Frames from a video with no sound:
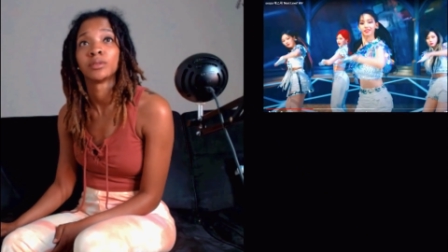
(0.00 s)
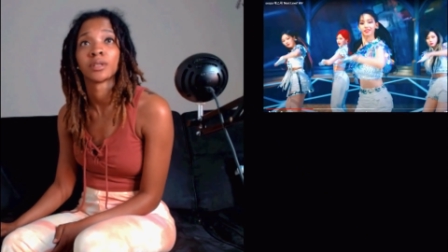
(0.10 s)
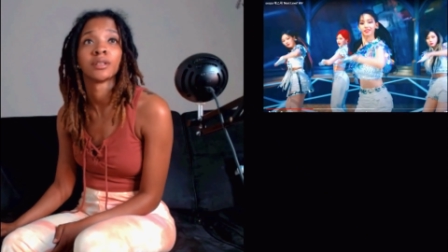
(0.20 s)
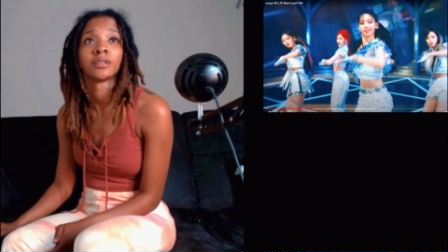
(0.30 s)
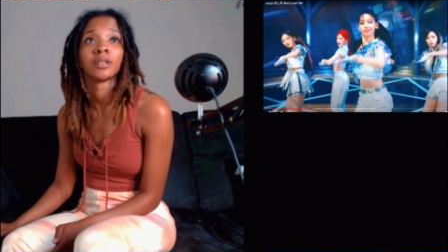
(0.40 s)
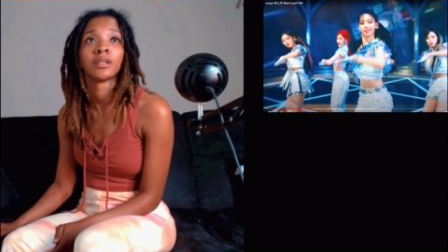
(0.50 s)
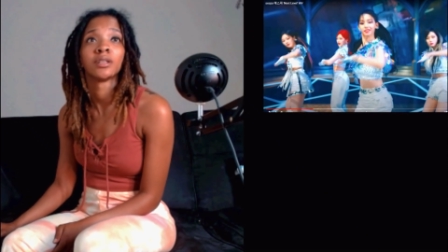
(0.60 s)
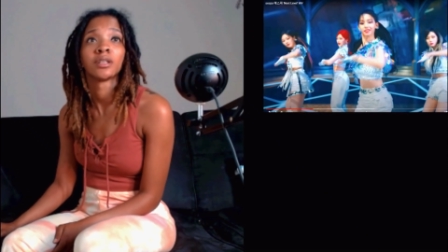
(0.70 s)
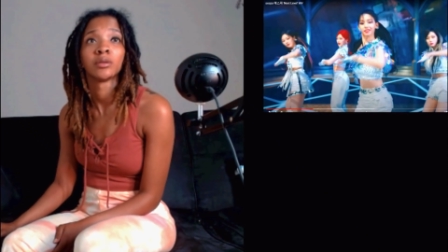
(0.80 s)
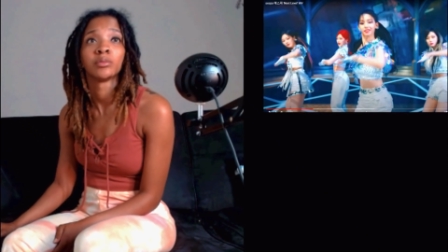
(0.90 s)
Like, they
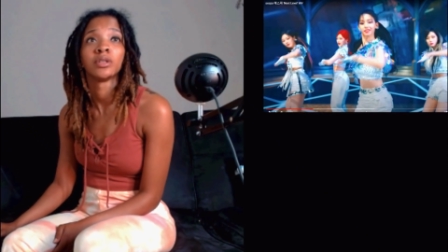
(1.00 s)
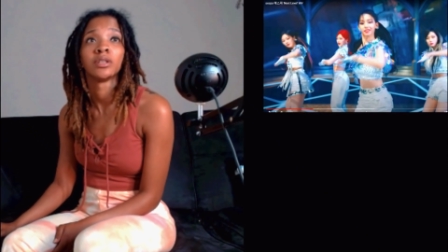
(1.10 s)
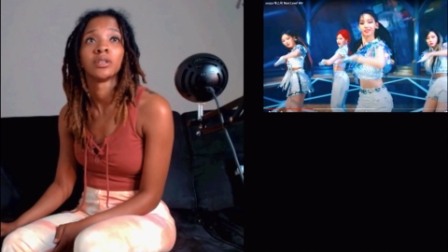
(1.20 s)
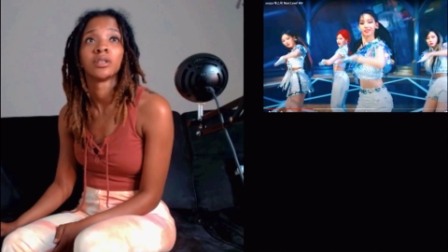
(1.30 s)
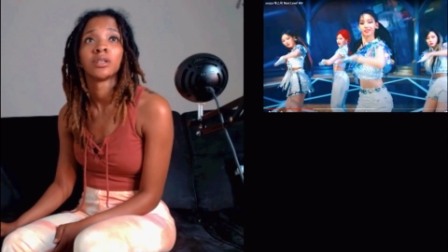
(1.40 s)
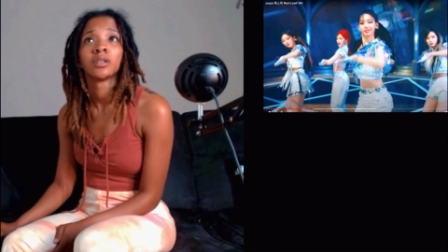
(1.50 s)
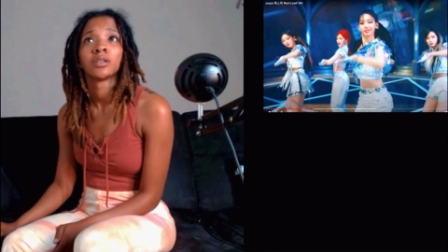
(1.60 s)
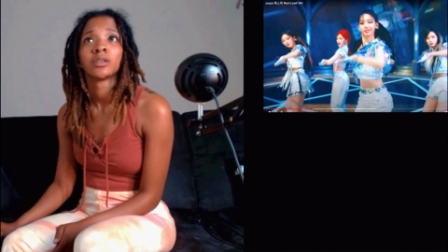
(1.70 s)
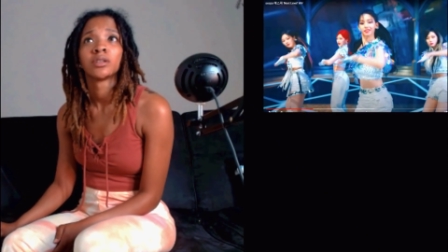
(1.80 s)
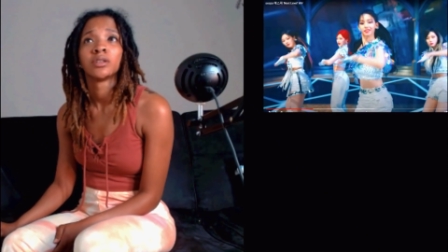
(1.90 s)
can be,
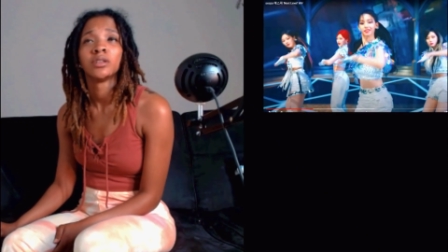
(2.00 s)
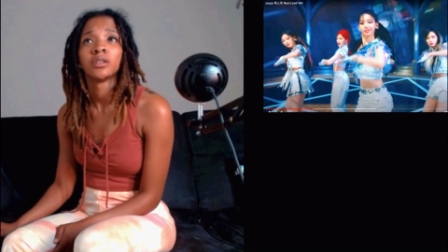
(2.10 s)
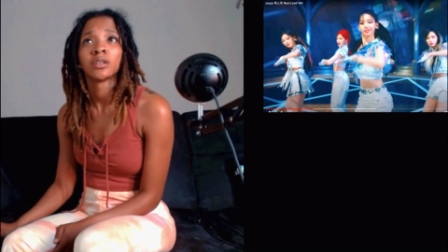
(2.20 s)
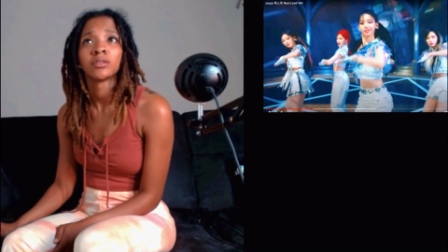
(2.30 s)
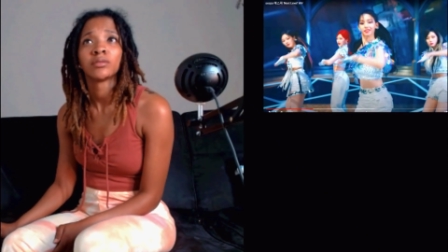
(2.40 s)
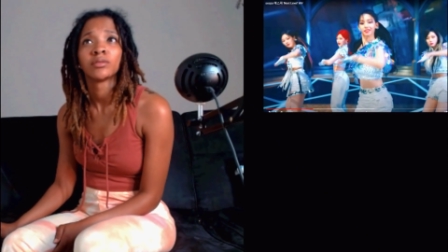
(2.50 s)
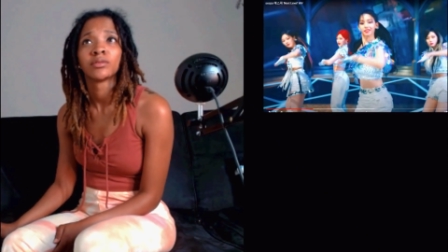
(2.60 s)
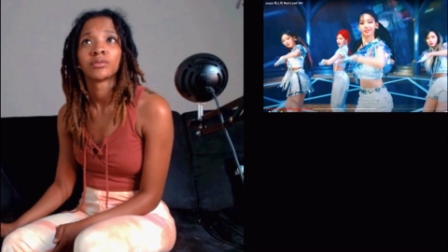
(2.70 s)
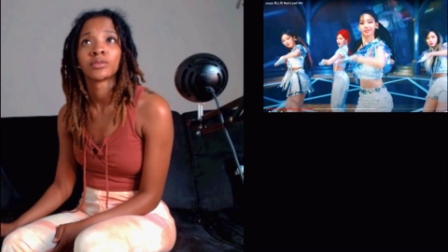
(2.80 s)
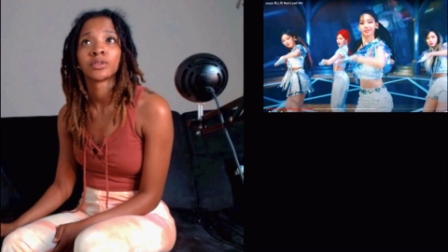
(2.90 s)
you know,
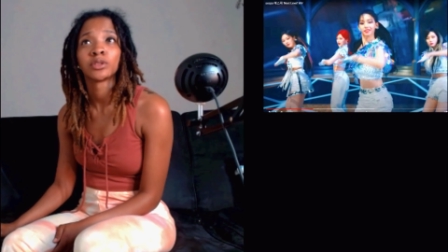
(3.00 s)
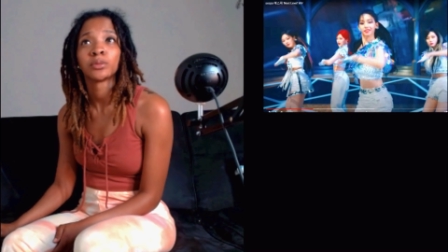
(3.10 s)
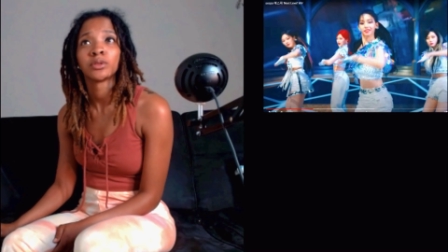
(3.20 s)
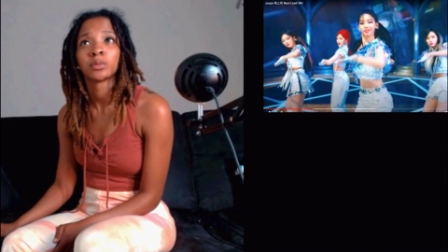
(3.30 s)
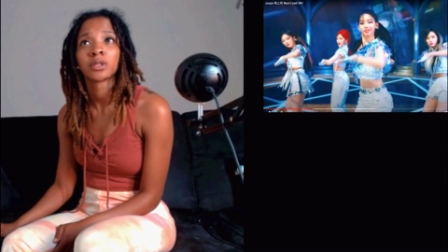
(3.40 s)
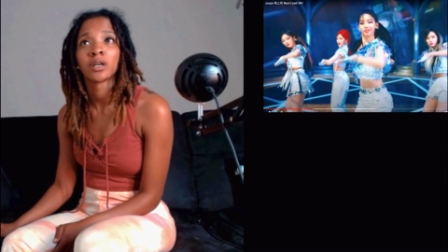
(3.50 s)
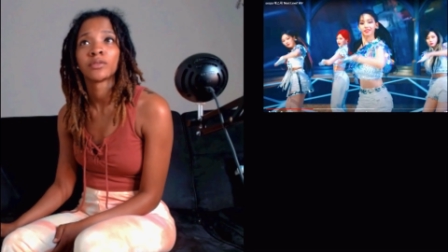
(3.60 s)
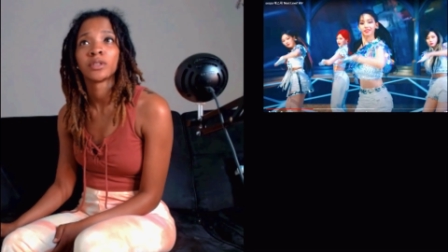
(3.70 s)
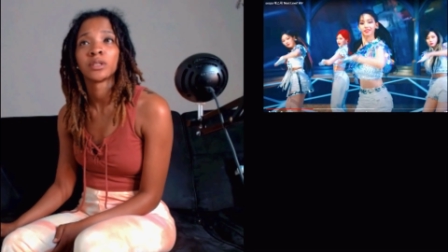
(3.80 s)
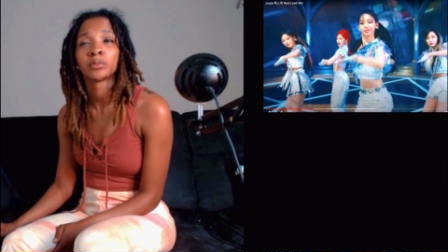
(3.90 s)
super duper
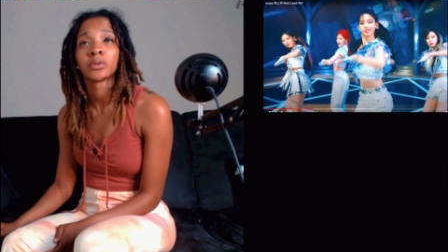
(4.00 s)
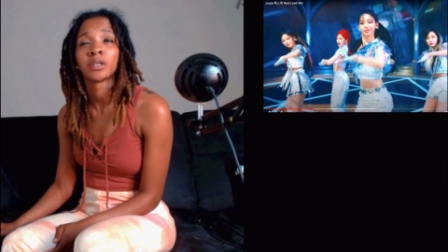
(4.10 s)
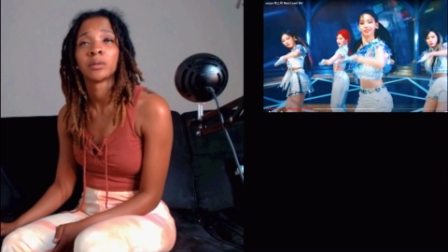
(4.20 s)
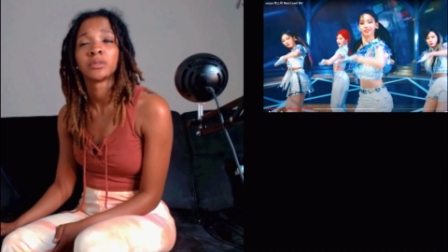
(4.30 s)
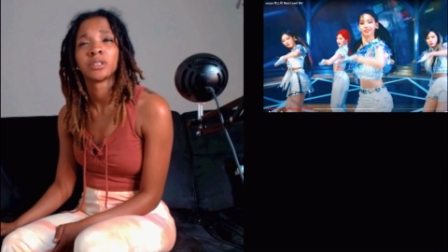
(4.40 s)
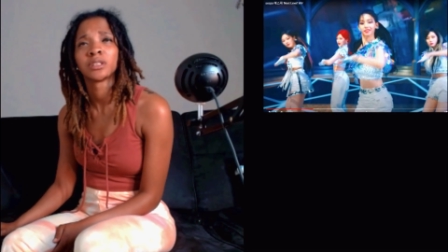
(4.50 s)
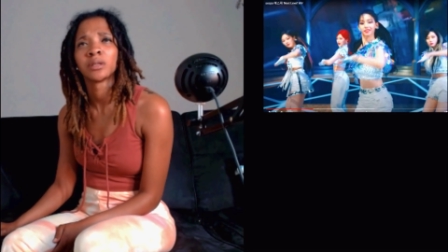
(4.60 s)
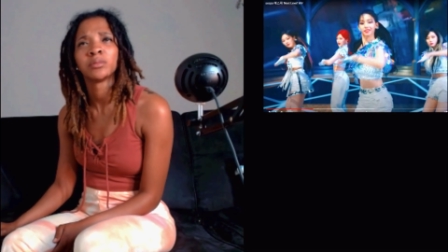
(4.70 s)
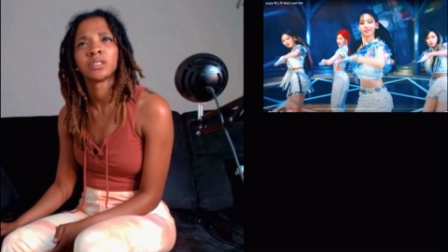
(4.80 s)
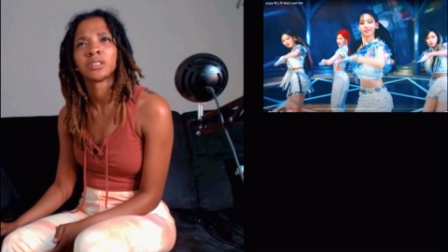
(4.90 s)
confident. But I'm just
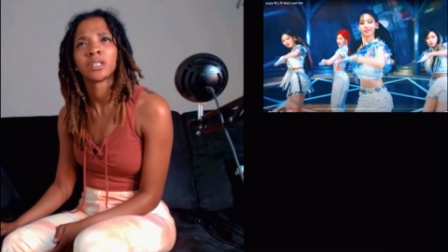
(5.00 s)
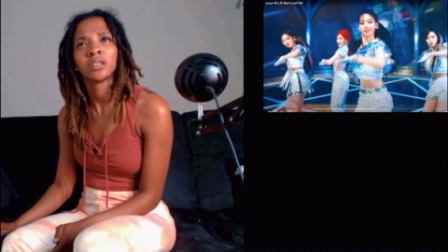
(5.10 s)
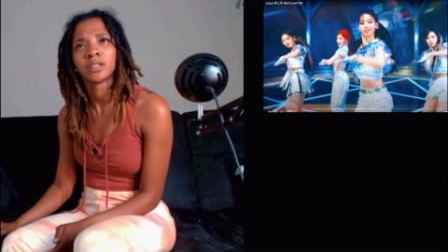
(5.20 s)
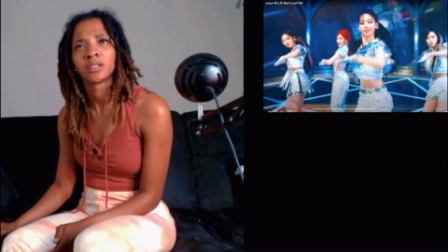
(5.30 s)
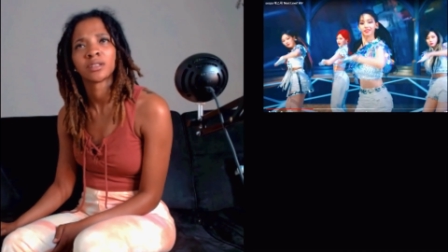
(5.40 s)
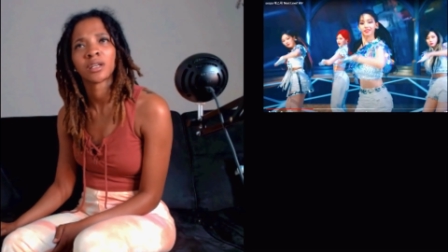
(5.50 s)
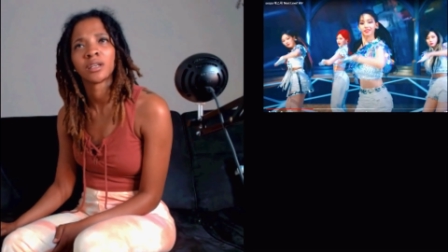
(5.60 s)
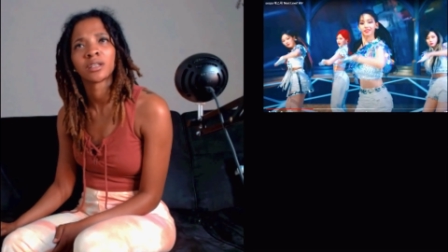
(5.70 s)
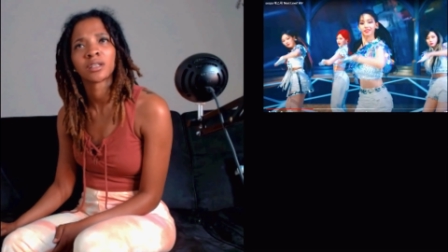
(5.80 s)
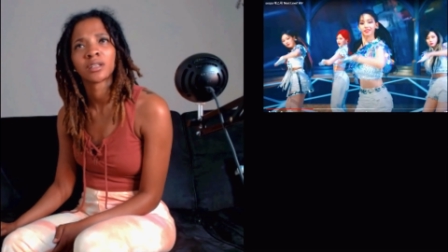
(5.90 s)
saying,
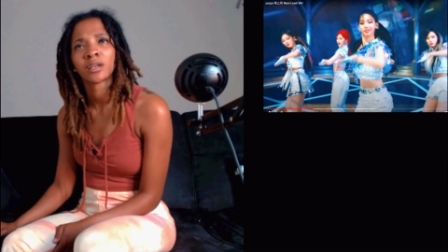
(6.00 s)
like,